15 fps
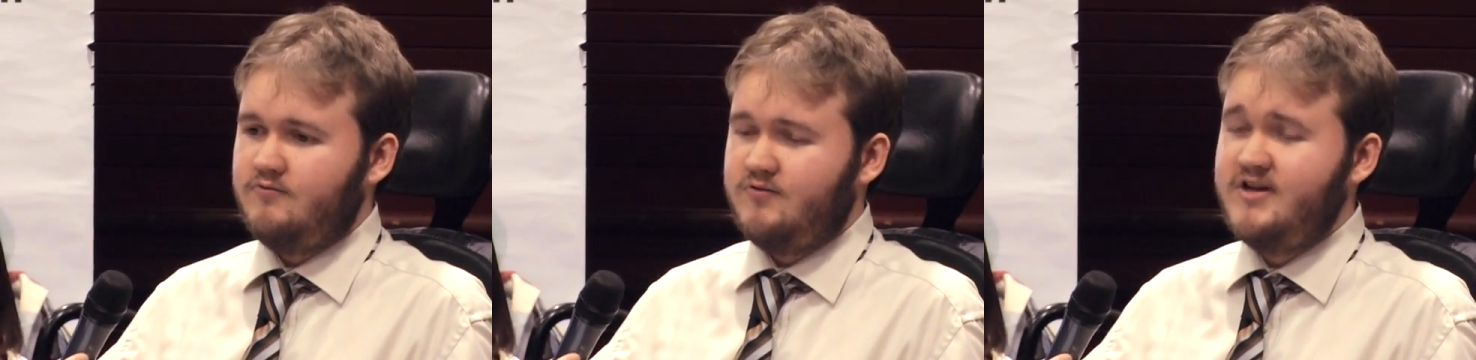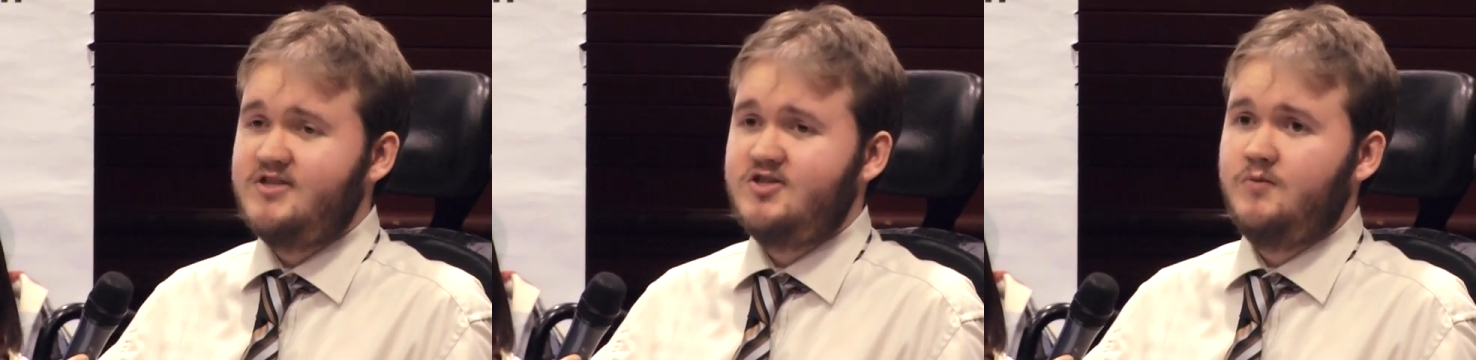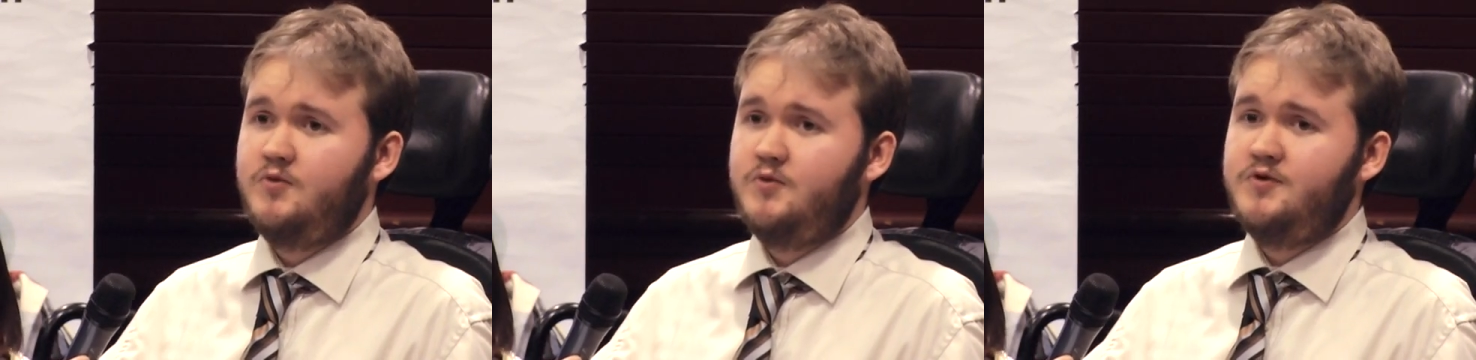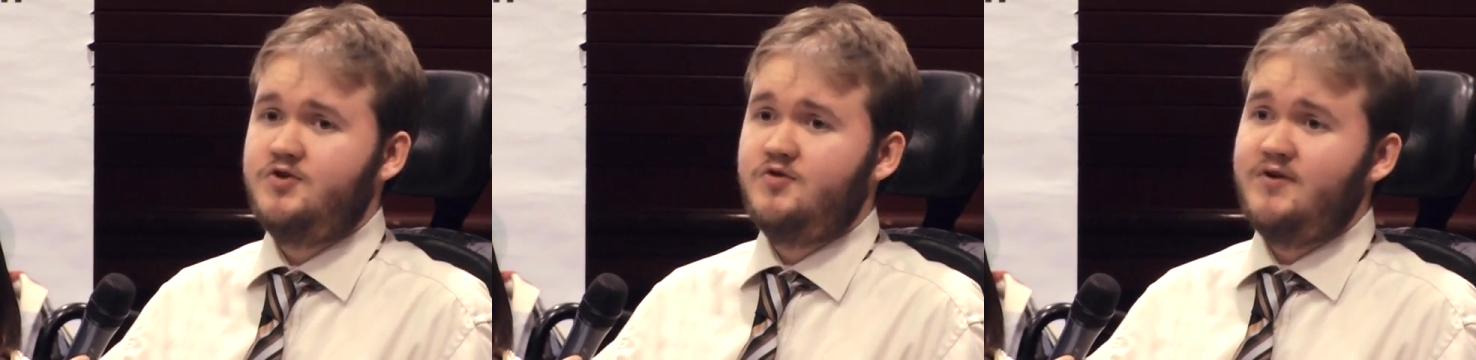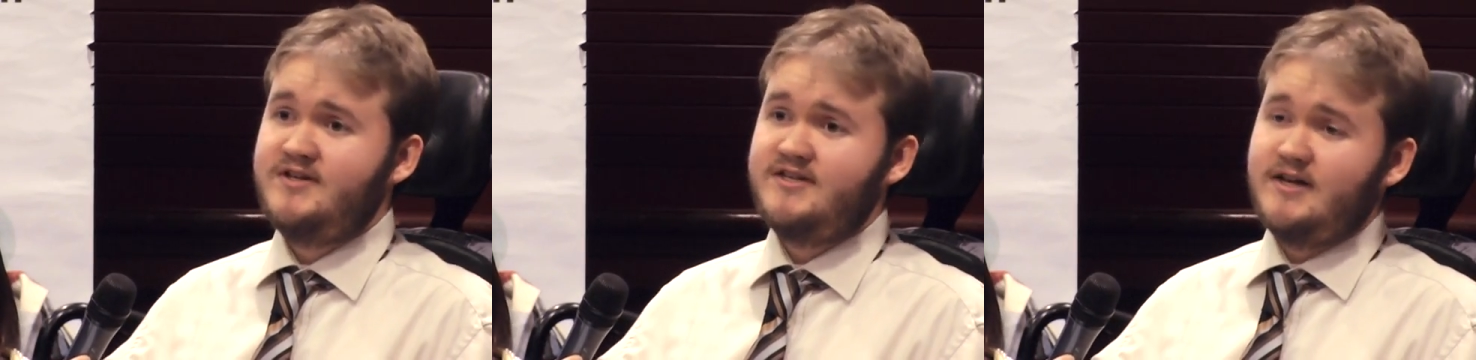rent supplement
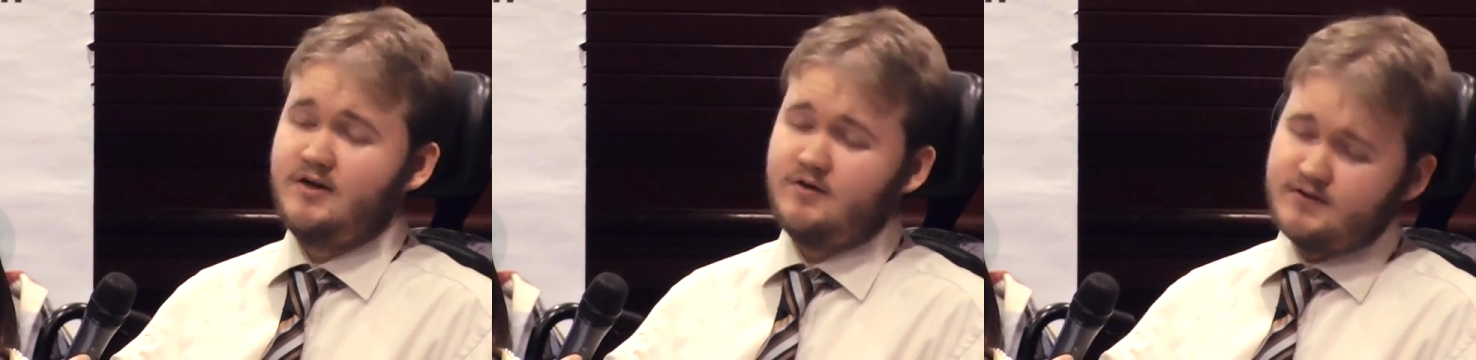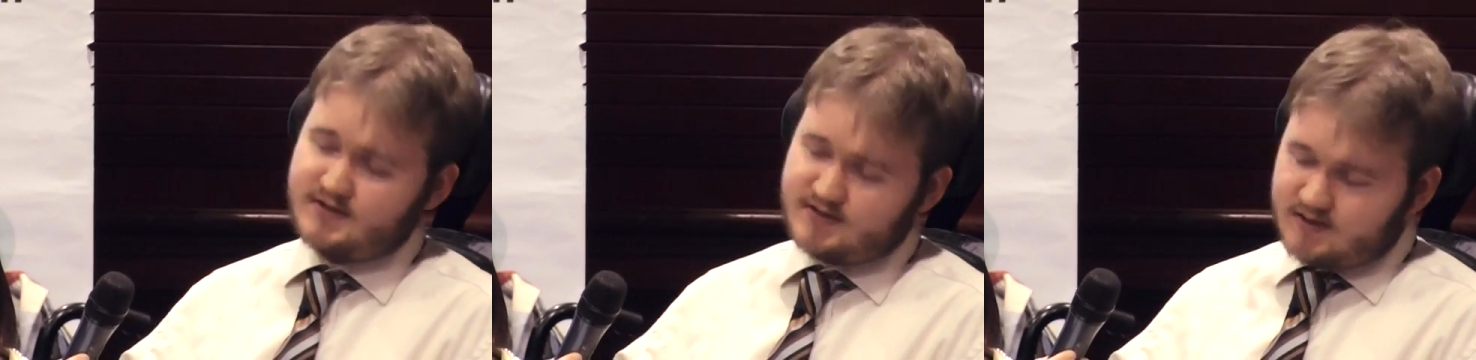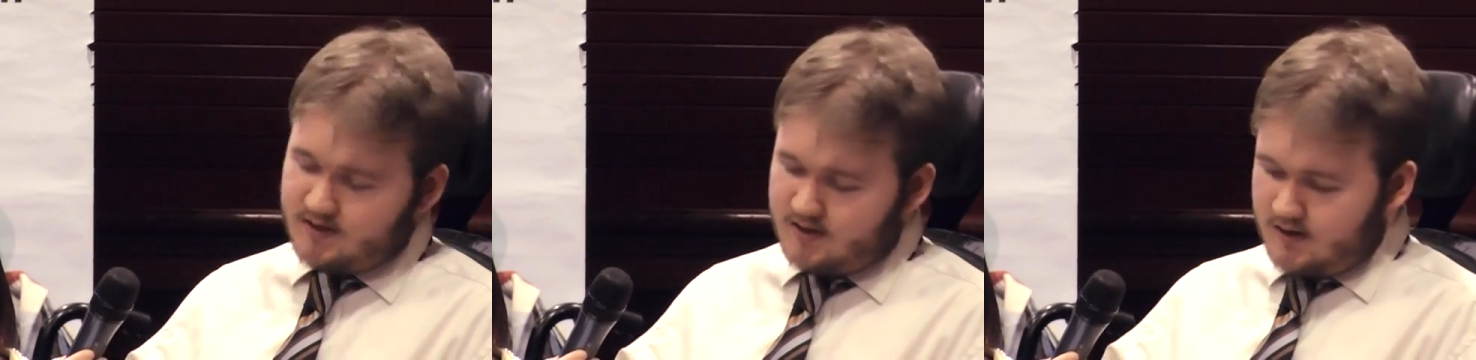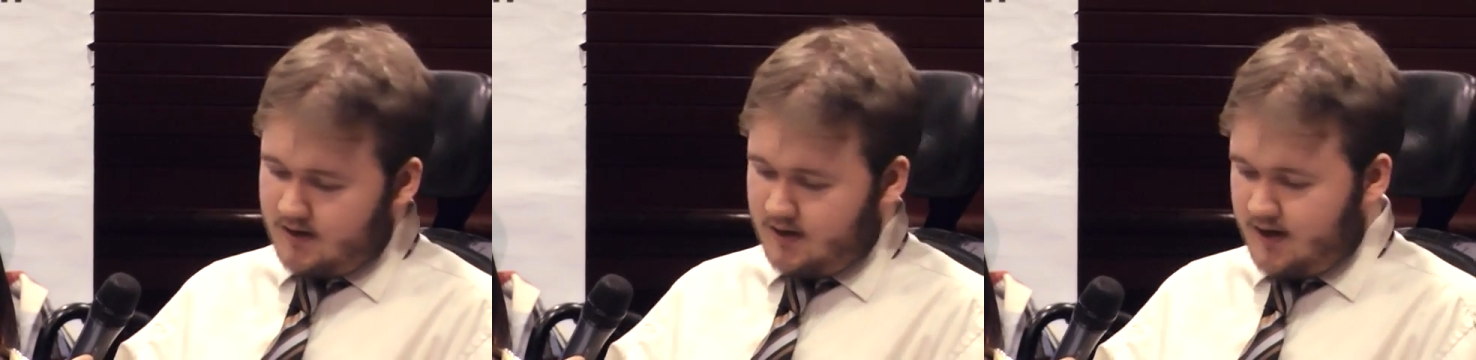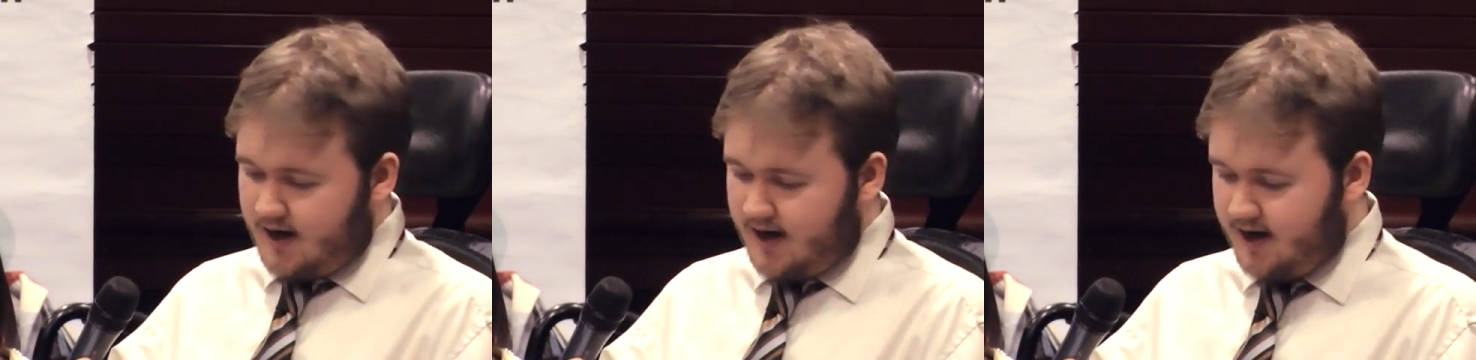or rent allowance,
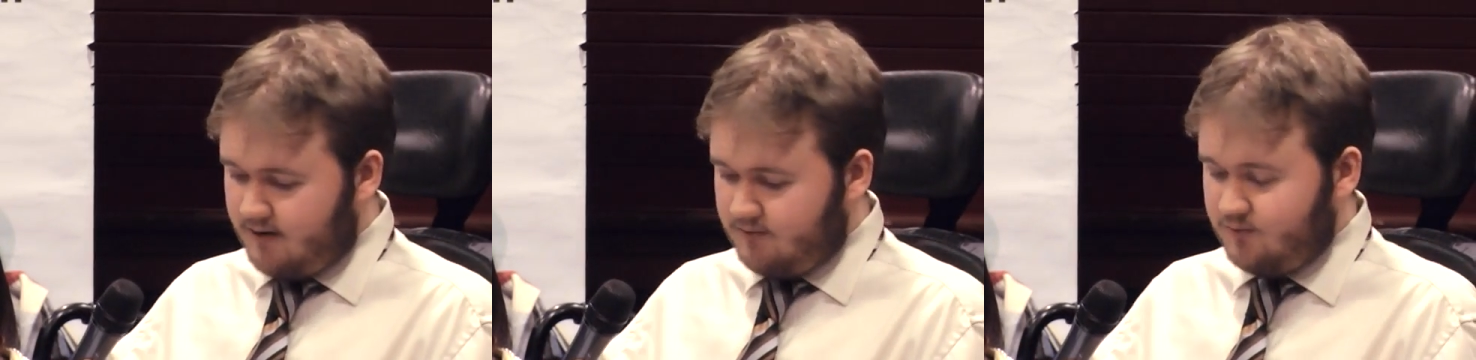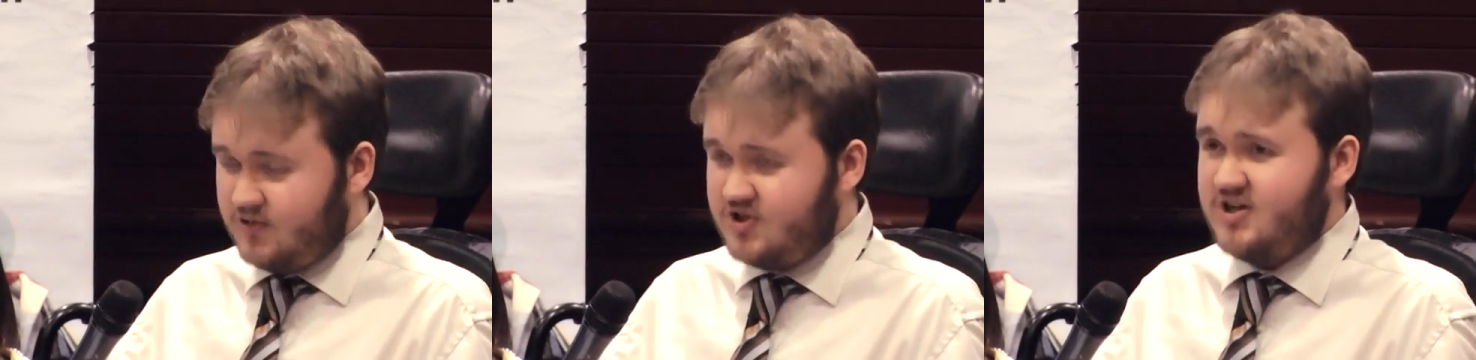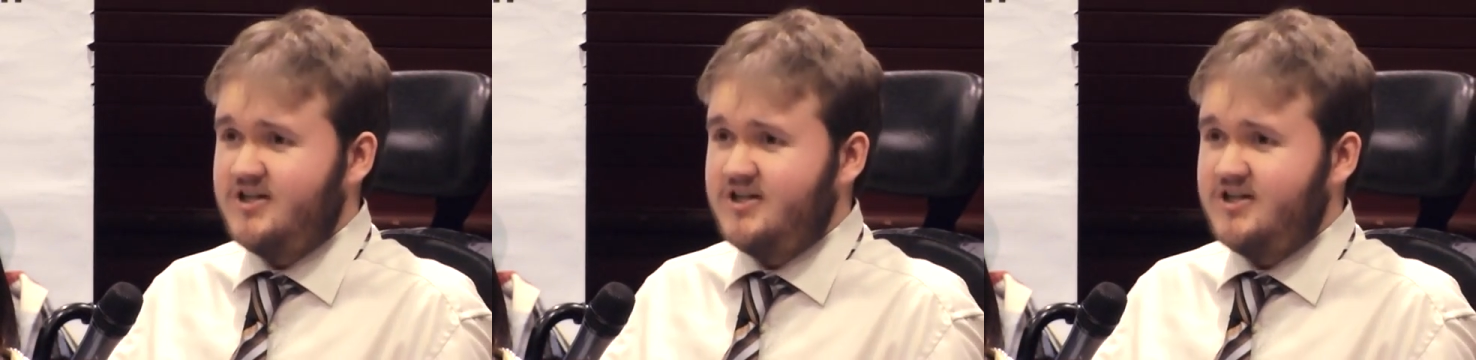which